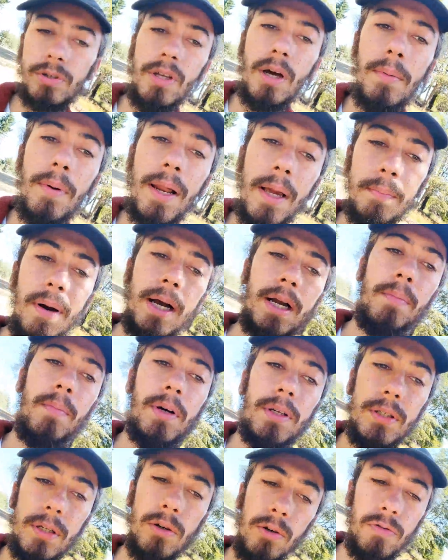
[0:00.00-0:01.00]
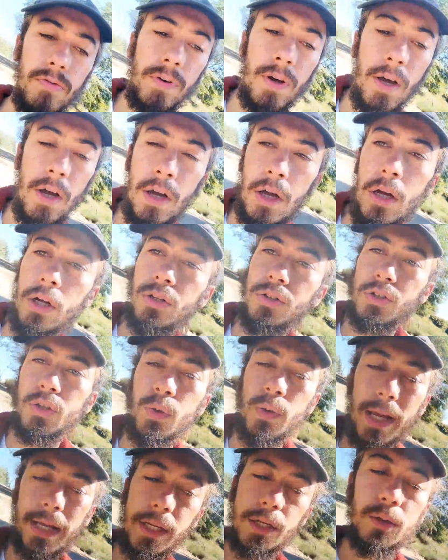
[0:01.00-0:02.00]
doubling back myself to
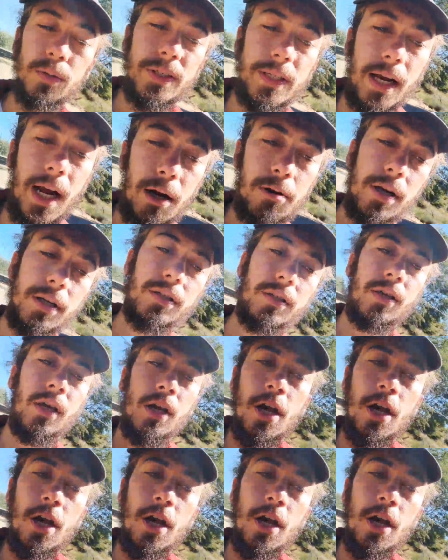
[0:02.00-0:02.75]
Lake Gutierrez,